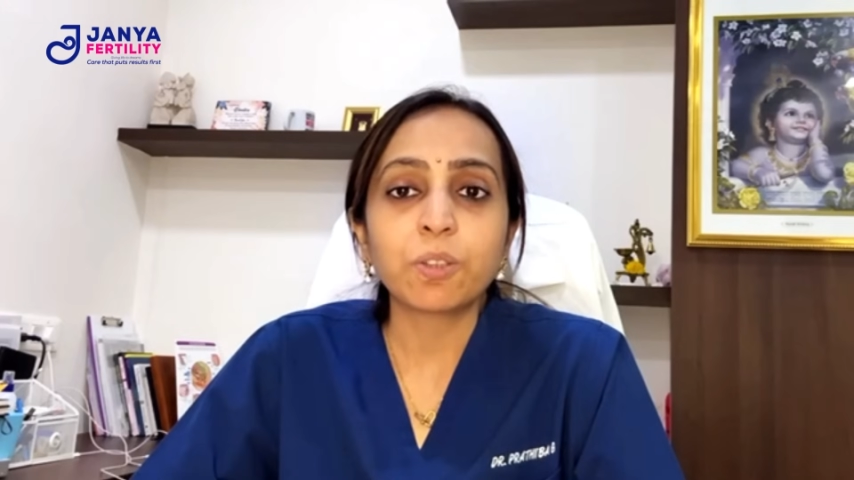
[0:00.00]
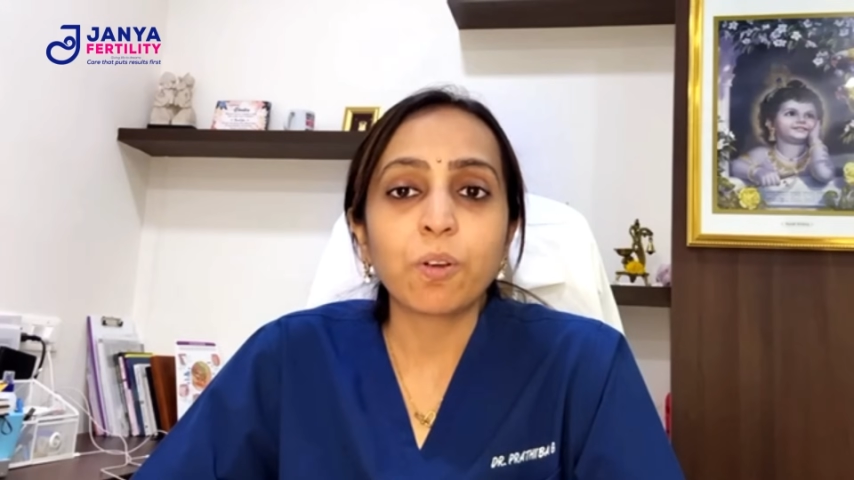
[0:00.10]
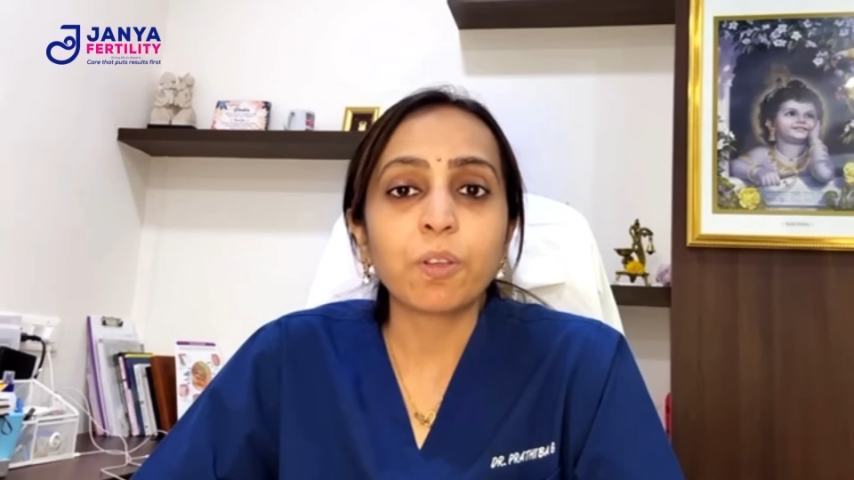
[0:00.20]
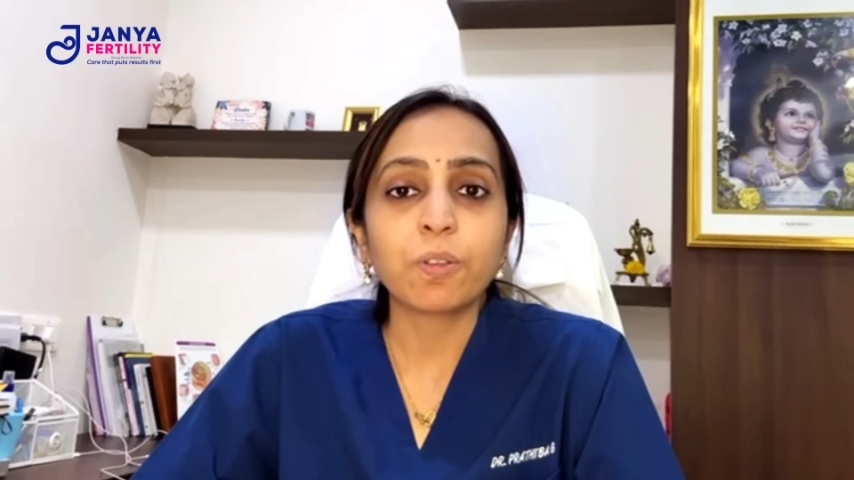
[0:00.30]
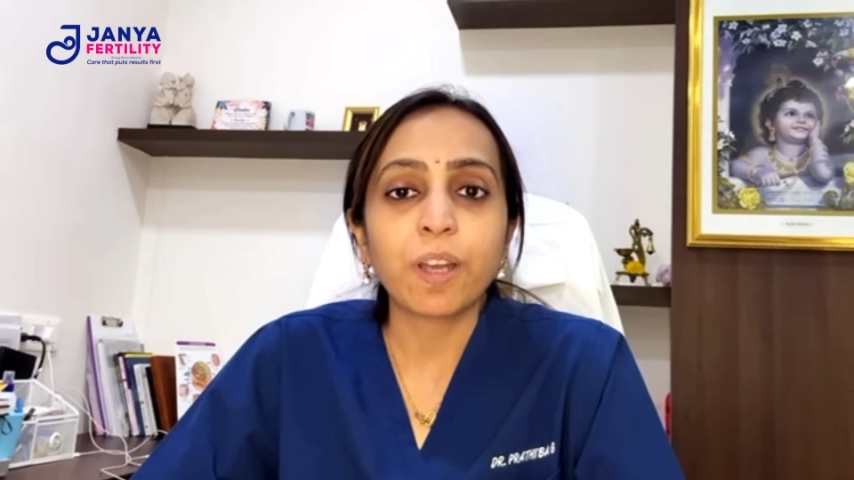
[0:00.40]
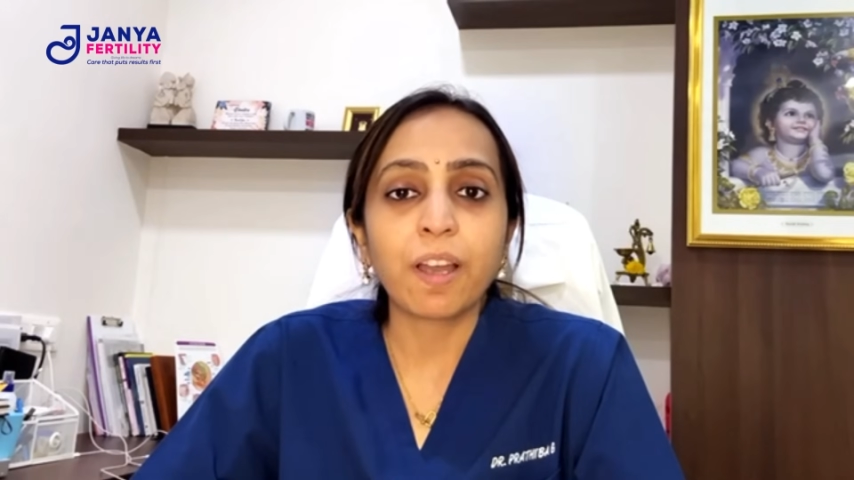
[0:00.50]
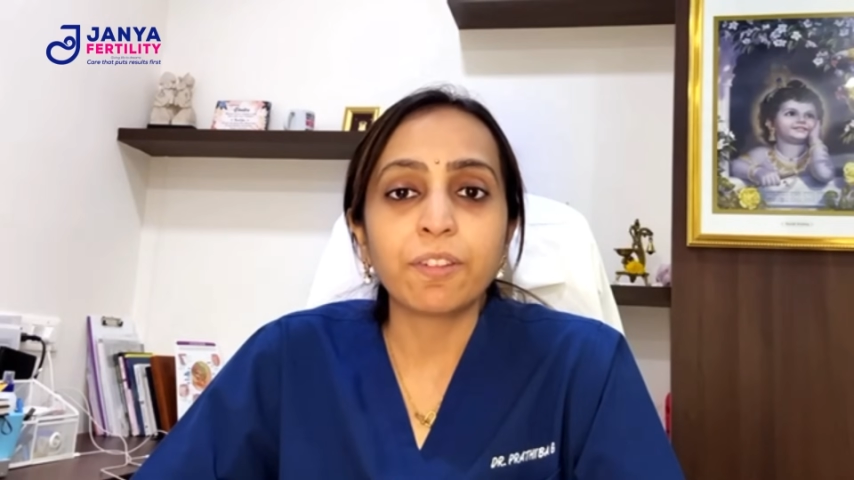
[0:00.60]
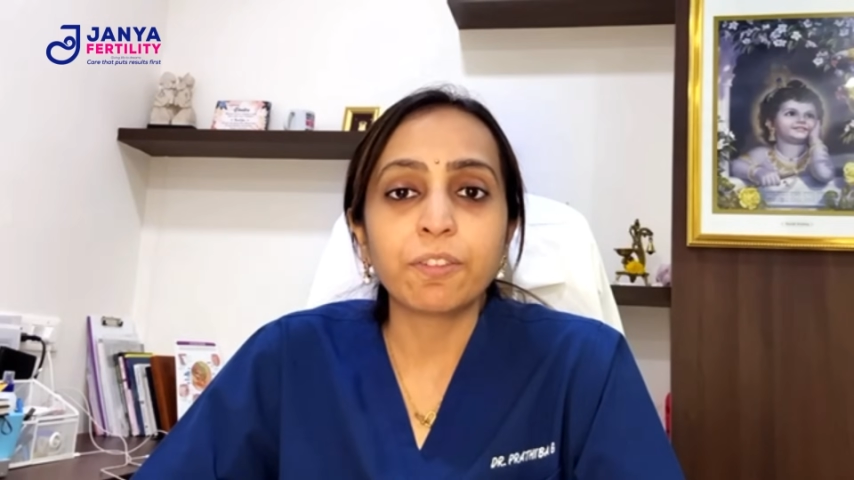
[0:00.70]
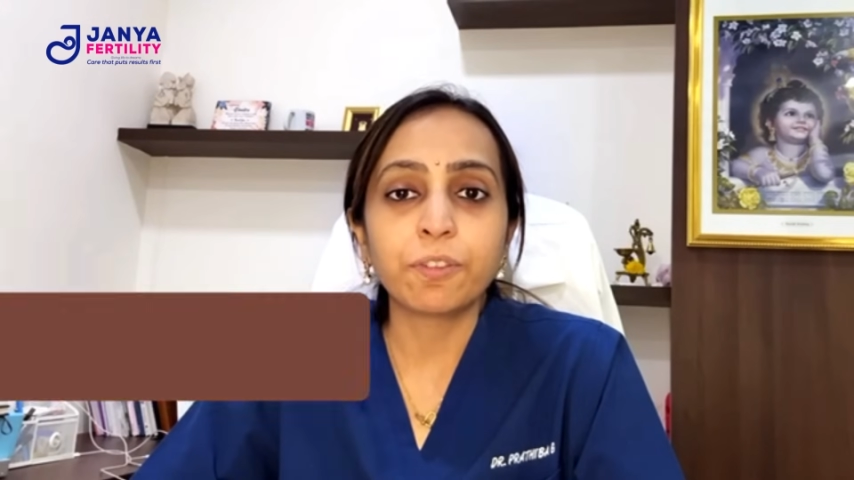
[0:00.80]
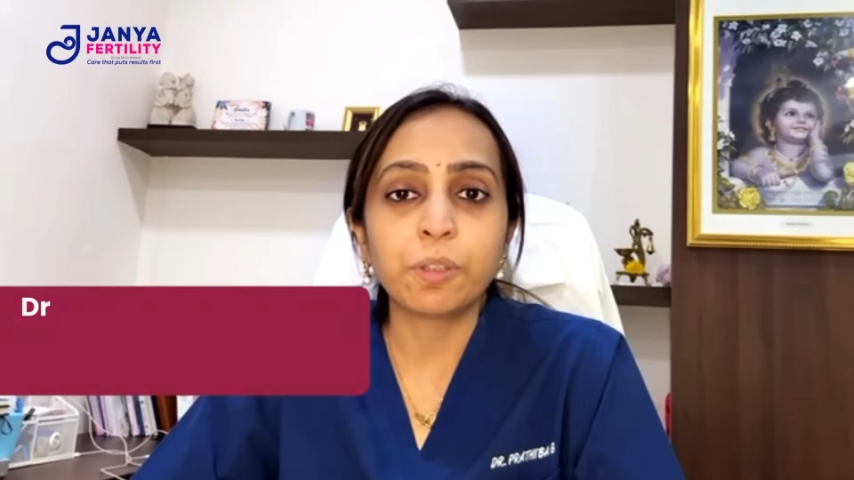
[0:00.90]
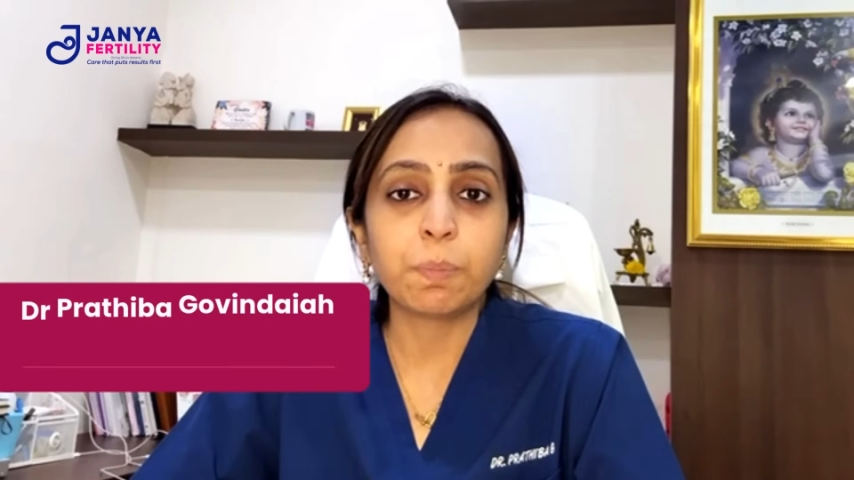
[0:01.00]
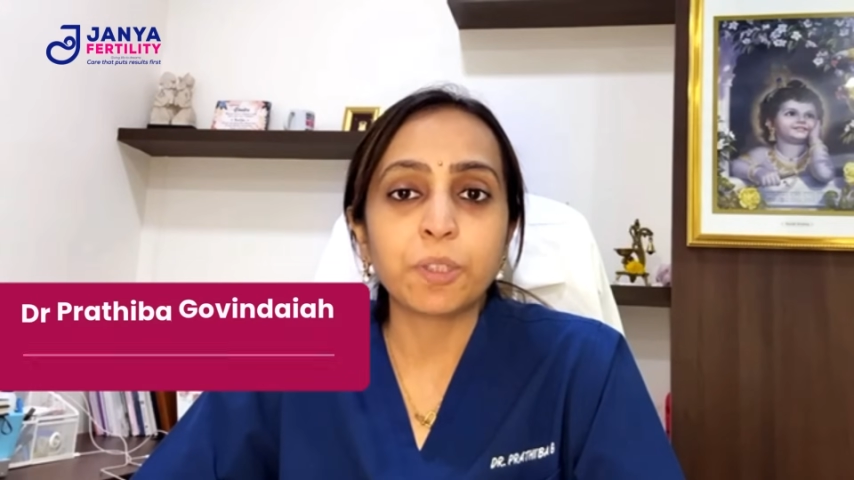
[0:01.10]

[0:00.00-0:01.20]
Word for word: sure you have the full